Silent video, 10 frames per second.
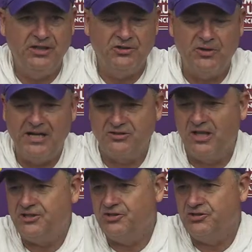in
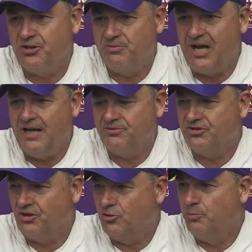translation sometimes is
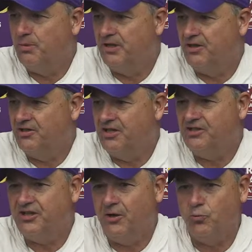a little bit of the
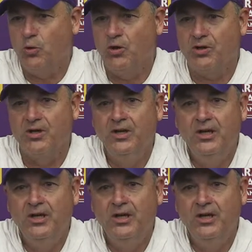detailed work